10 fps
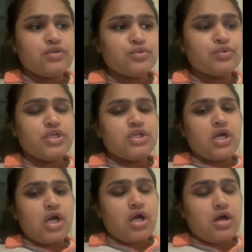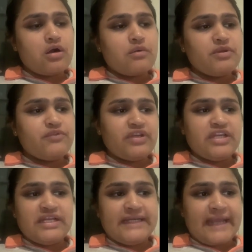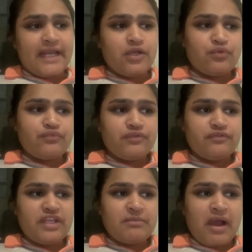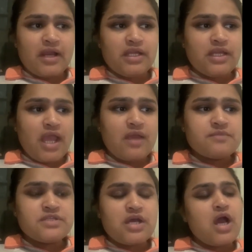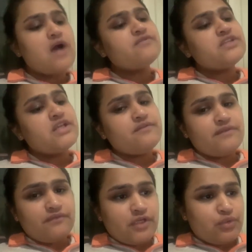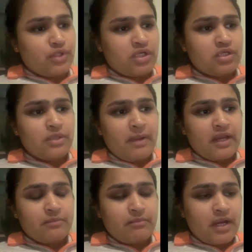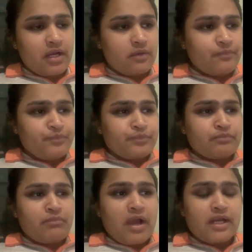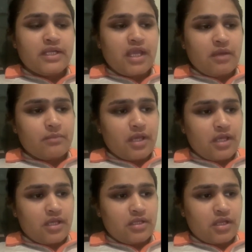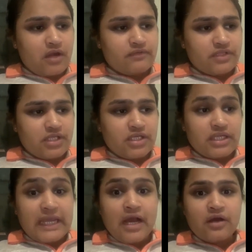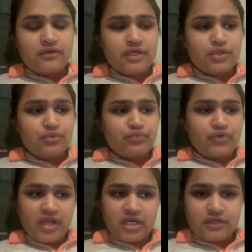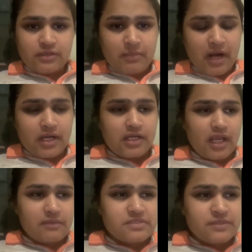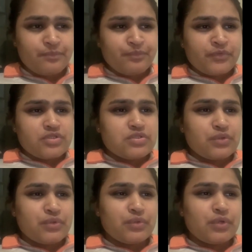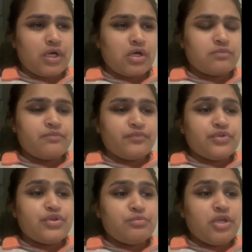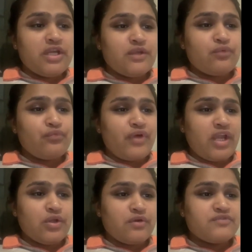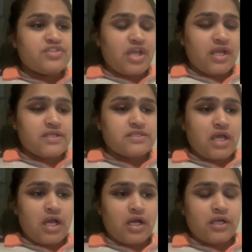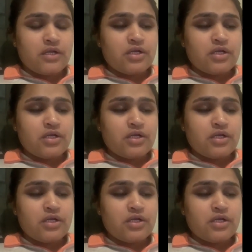to between 10 to 50 market caps, after that 50 to 100 market cap, and after that 100 to 500 market caps. So cumulative value of shares are